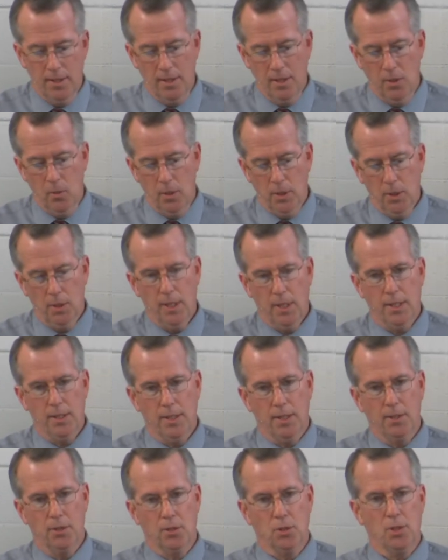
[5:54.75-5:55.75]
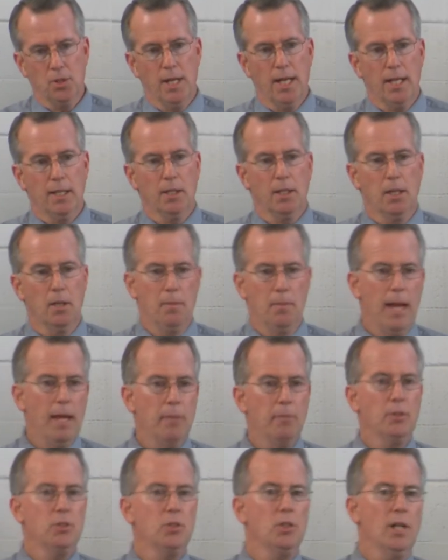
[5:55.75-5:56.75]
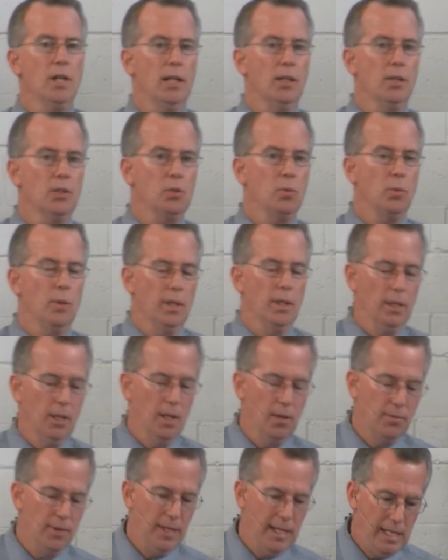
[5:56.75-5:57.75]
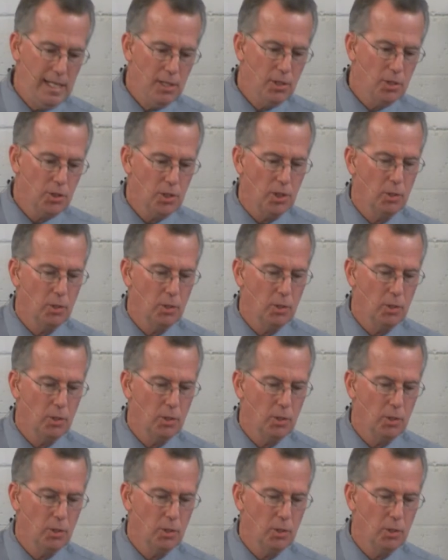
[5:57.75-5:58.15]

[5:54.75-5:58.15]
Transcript: We do need to understand the commandments tell us what love is,